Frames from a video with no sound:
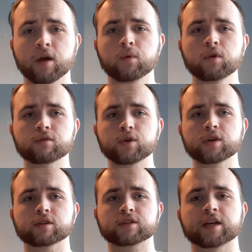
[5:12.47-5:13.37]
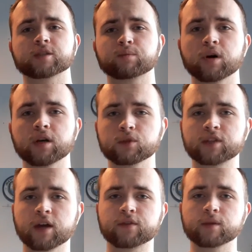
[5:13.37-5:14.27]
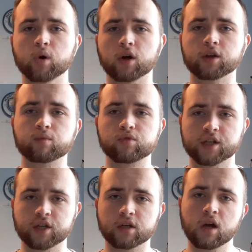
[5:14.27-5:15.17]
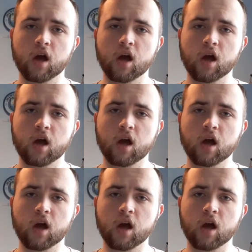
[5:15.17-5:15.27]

Well, not a very good test, but he was definitely put under pressure